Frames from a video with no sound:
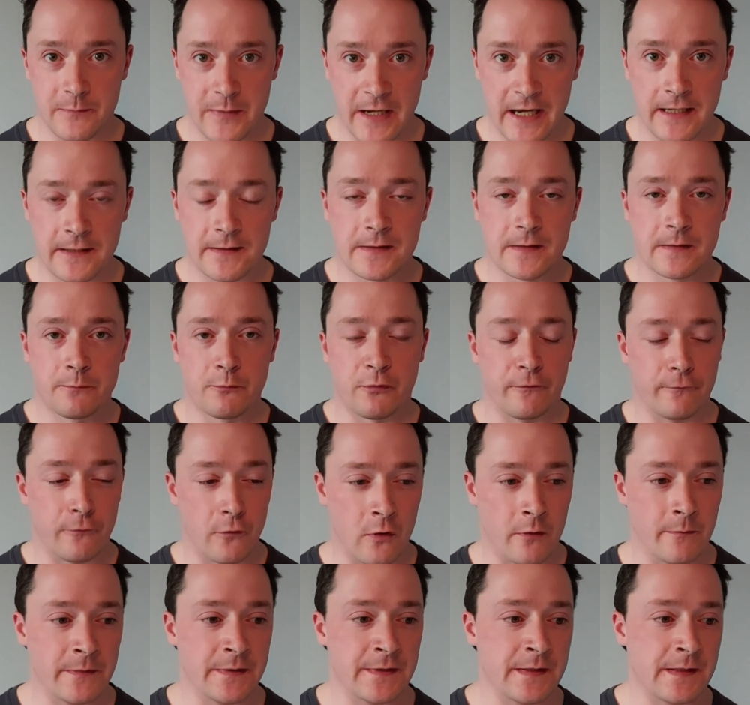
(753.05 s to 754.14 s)
debates,
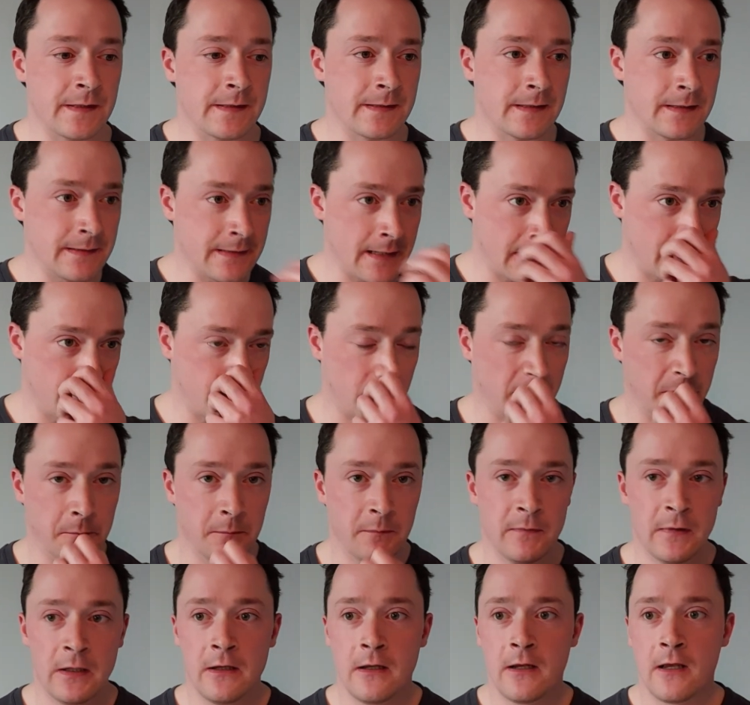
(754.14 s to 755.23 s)
performances, etc.
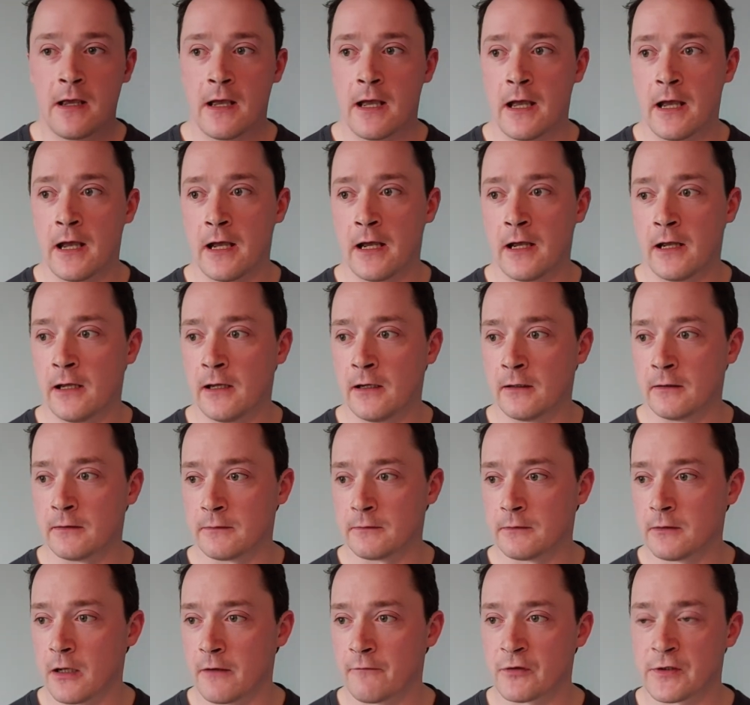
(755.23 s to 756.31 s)

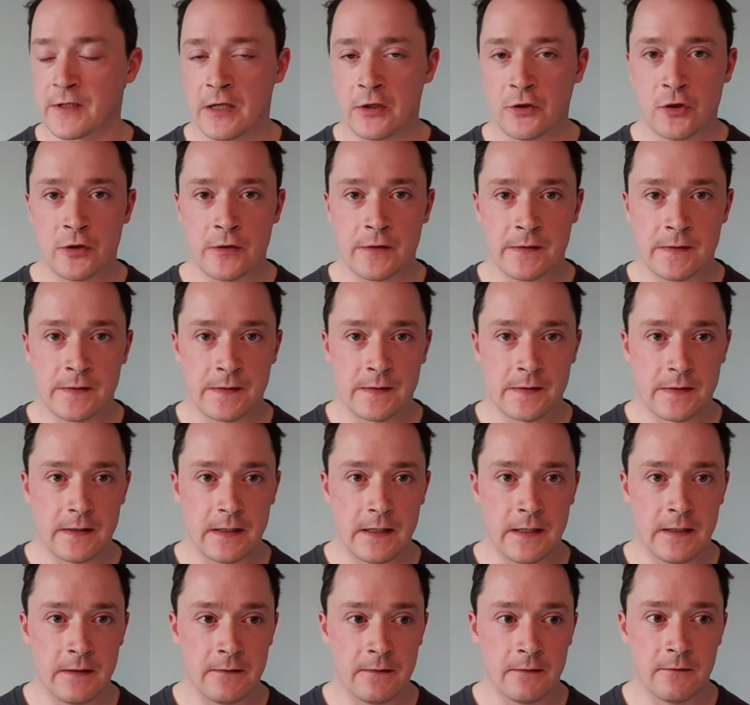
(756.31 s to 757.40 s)
Conversations
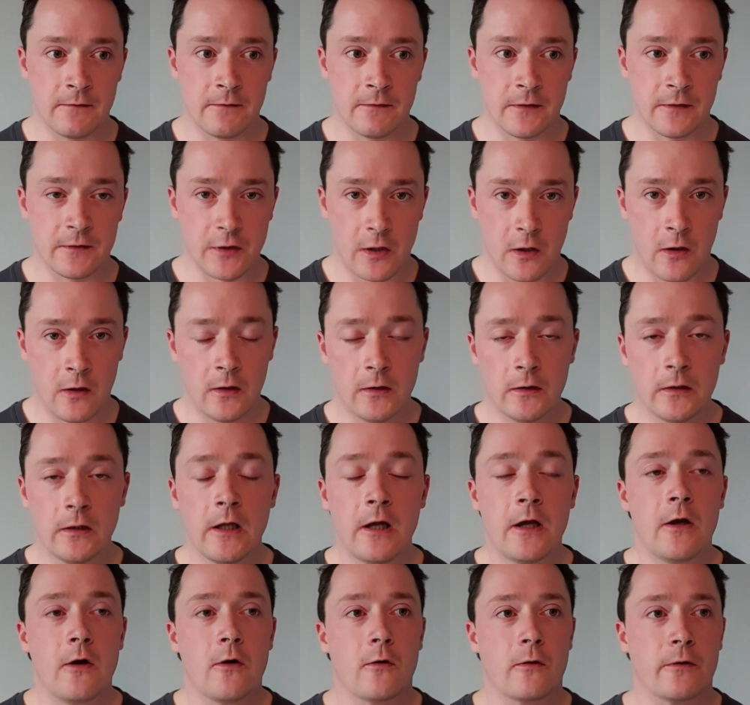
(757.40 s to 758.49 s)
in the Dáil
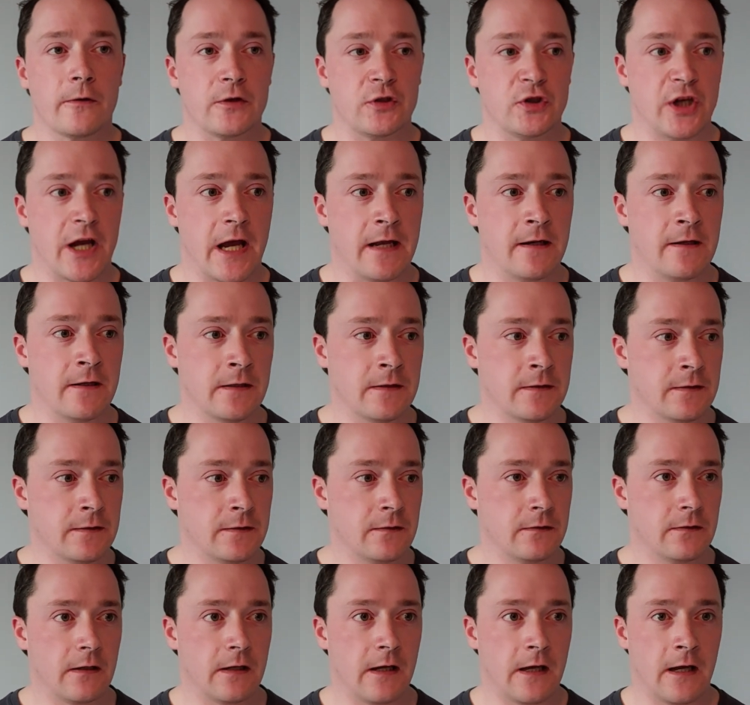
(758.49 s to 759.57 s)
or the
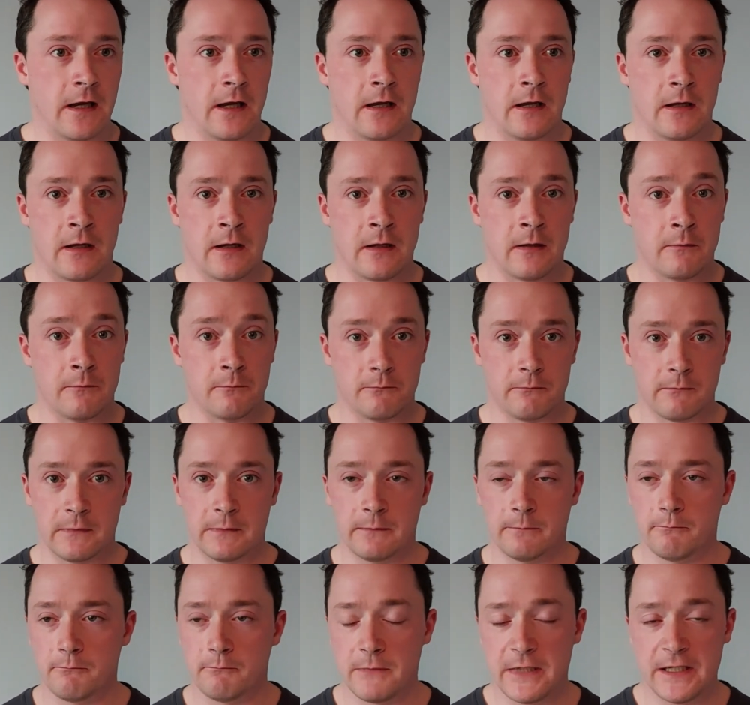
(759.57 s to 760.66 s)
Seanad,
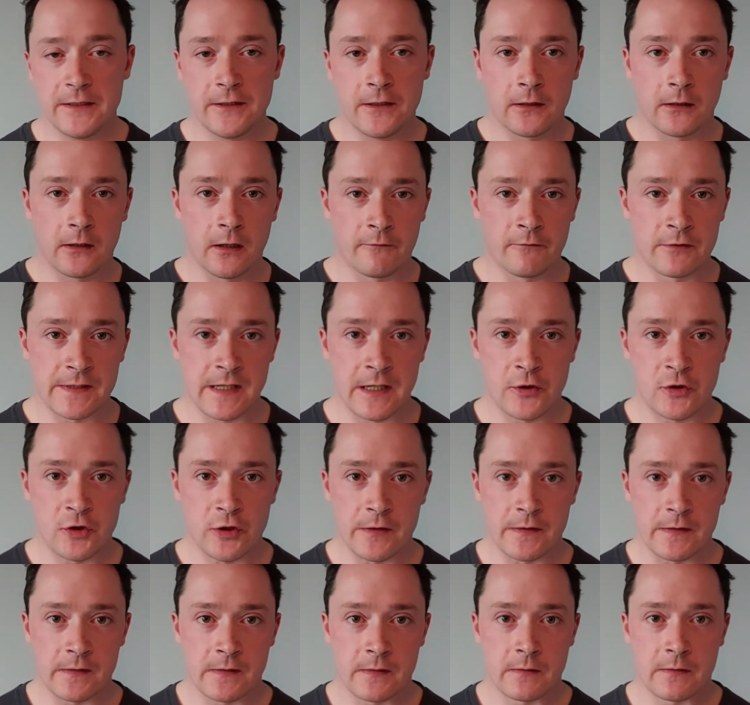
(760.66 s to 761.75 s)
media
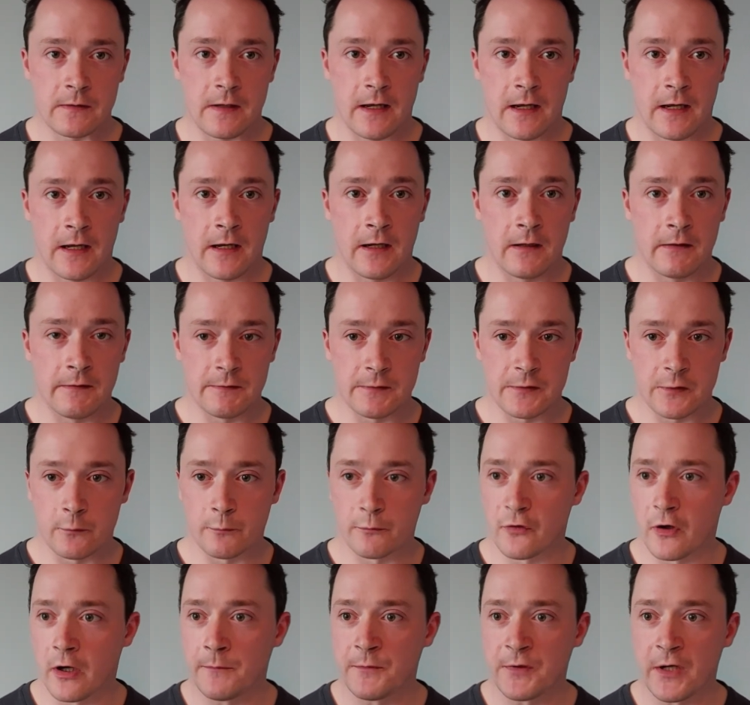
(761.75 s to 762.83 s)
conversations, so
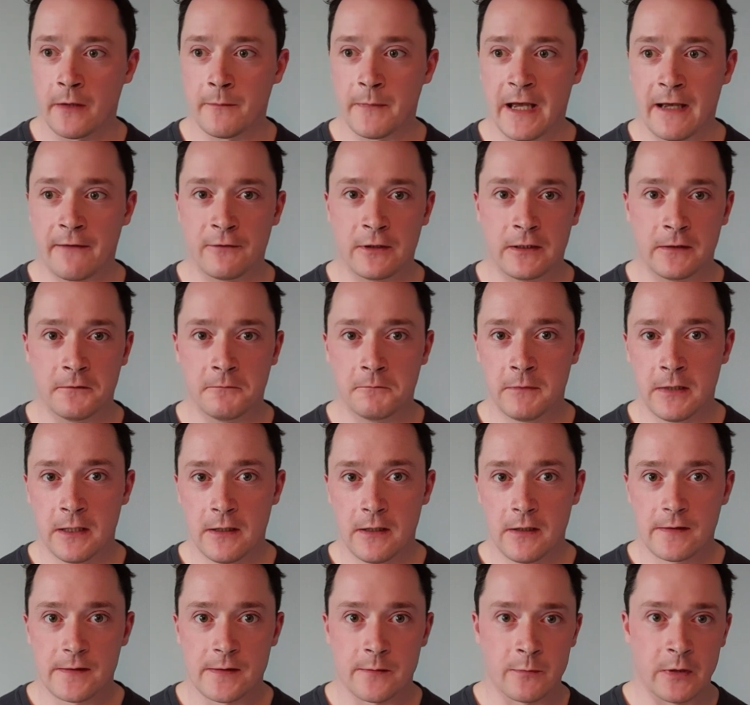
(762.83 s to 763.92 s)
prime time having
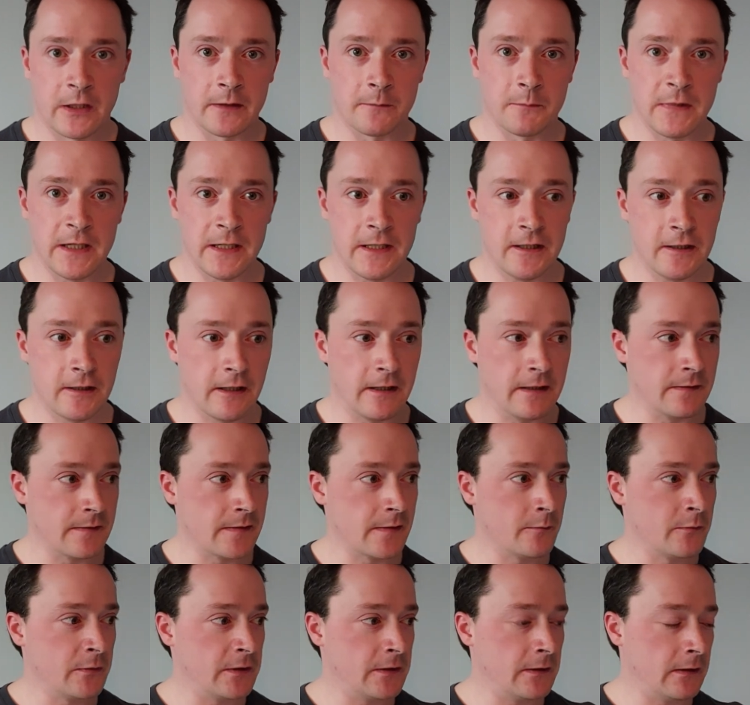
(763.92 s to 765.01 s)
someone like me and
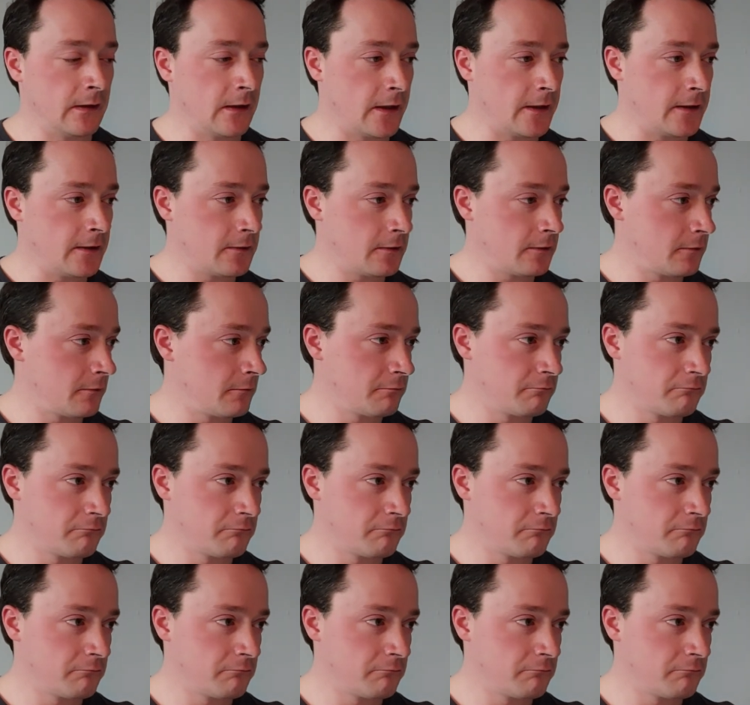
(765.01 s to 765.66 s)
somebody like,